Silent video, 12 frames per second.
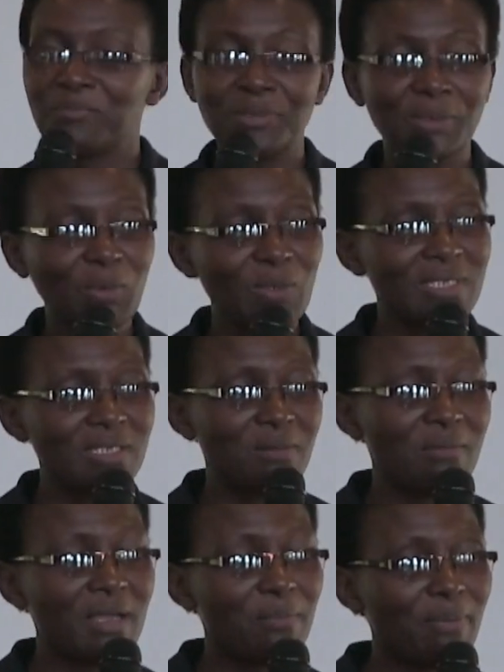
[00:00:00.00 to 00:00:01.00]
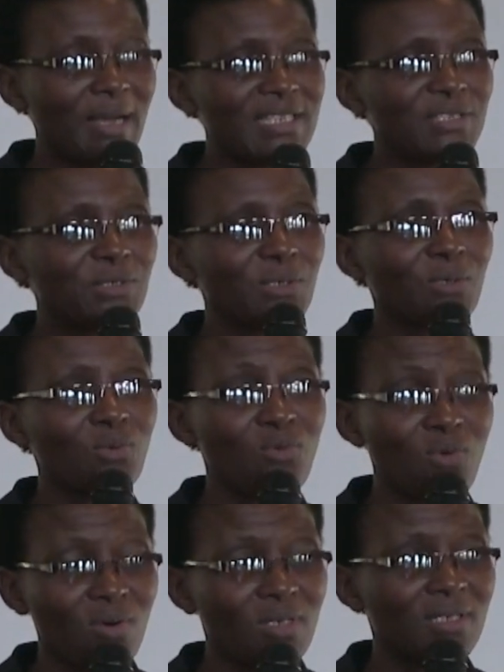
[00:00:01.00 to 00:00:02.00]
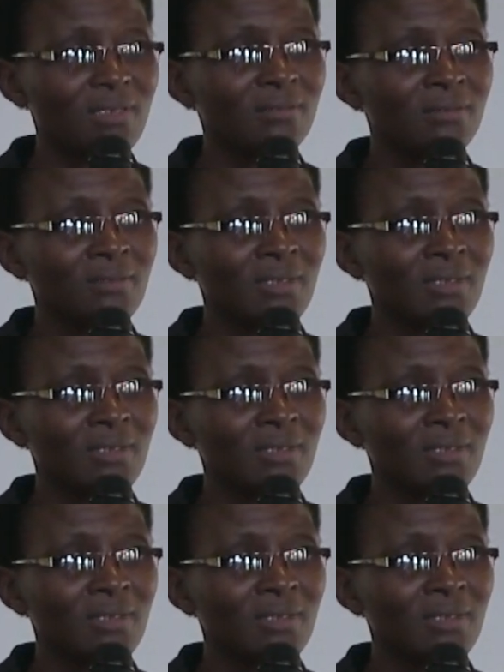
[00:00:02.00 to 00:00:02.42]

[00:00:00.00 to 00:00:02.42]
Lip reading: because in my pastoral work,